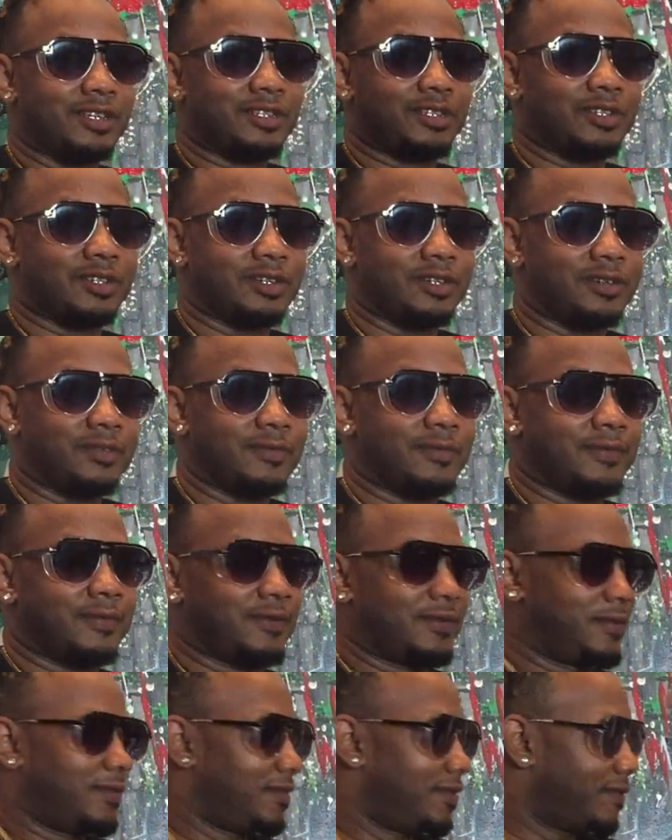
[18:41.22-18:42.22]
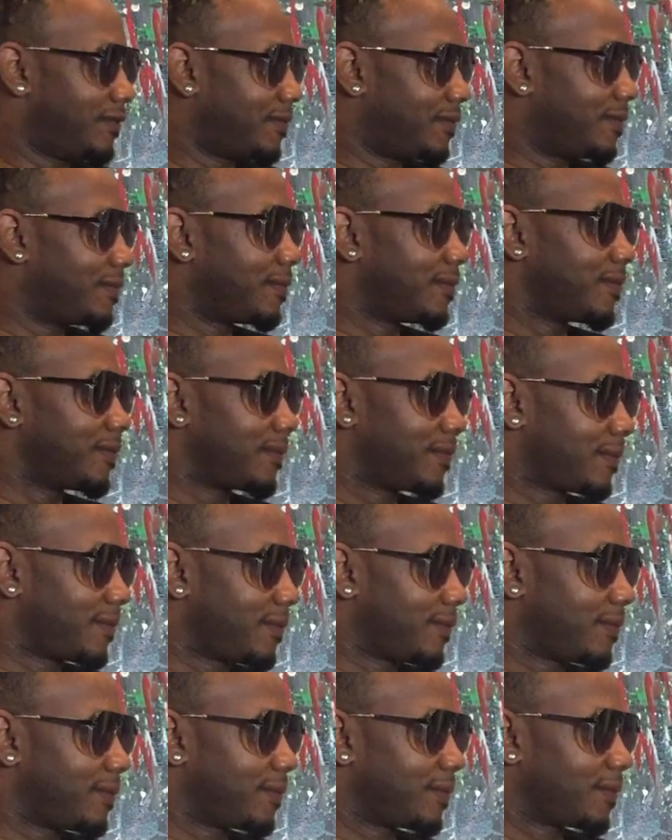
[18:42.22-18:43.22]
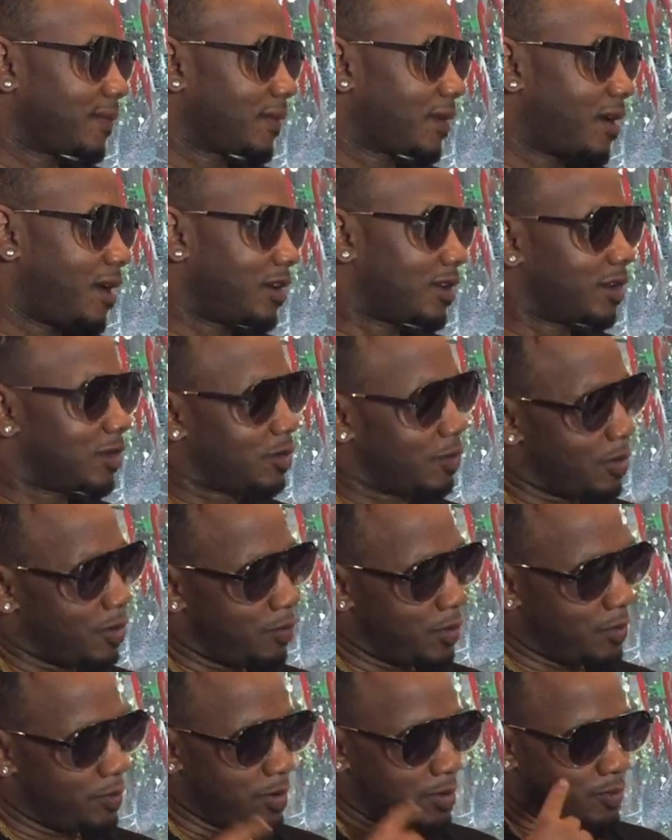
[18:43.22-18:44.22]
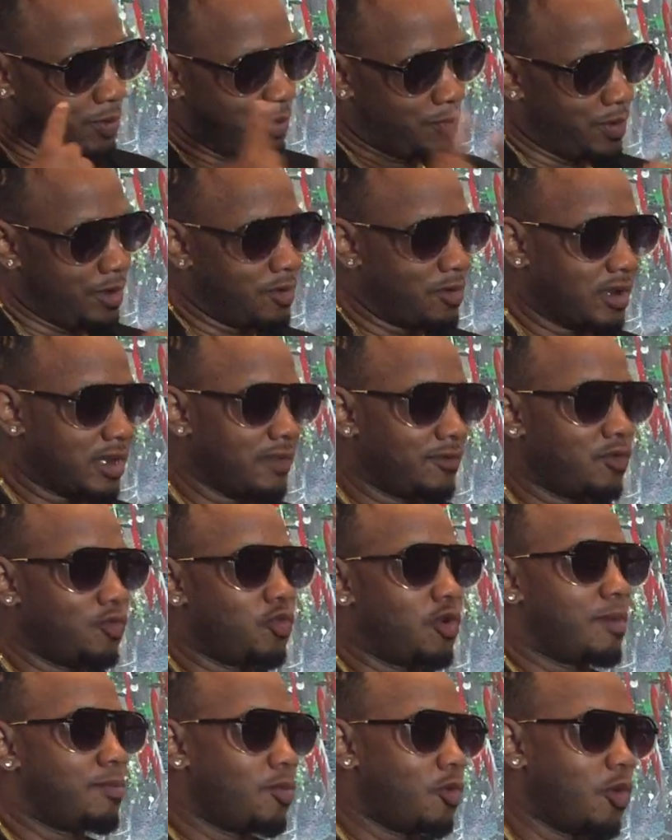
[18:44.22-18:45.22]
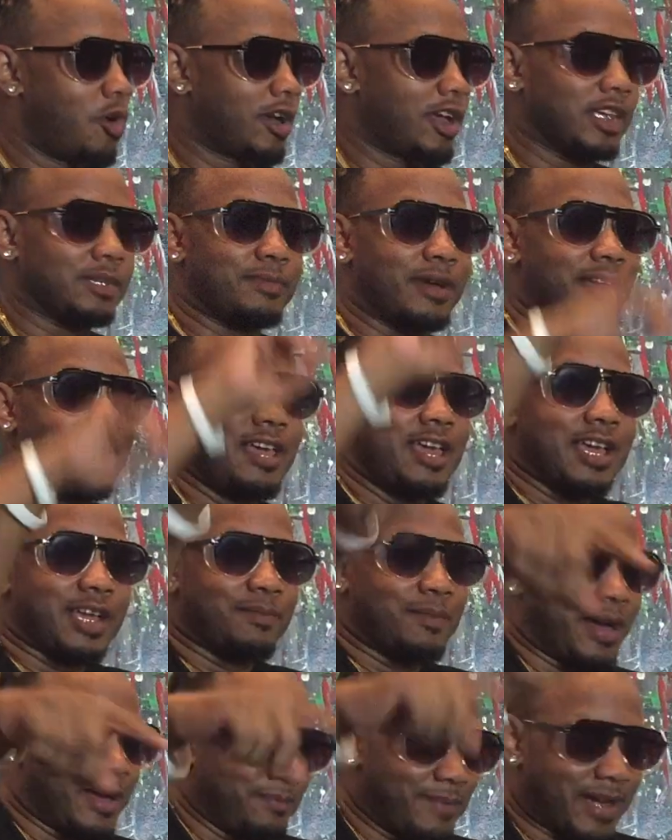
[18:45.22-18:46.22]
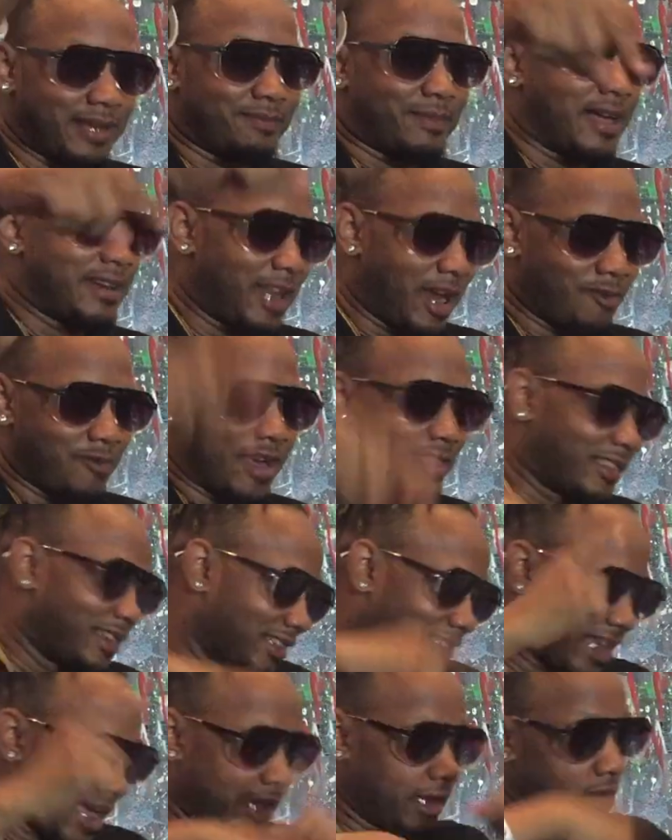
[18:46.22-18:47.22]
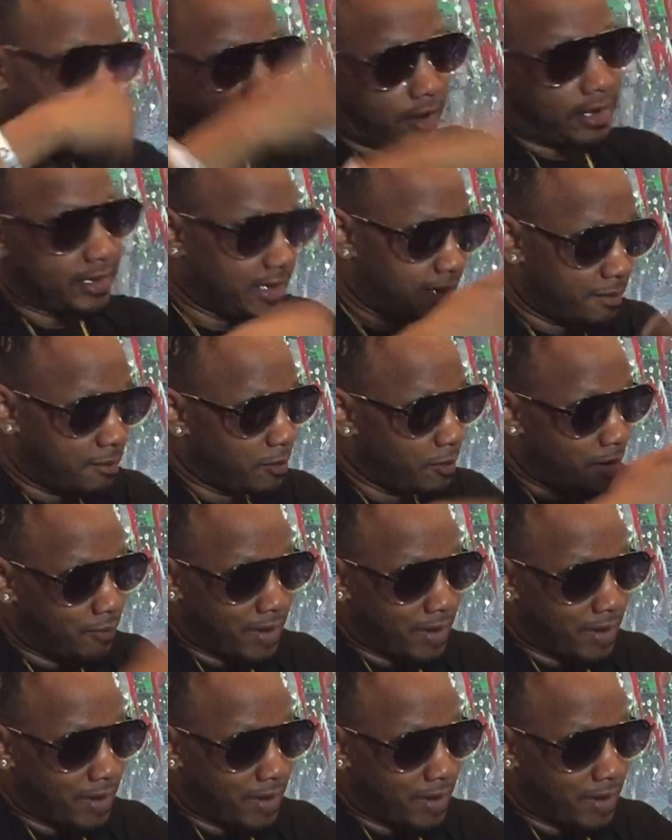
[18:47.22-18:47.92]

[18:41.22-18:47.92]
Every time I hear something, she plays something nice on. Okay, so we gonna give you one more because my director is like, come on,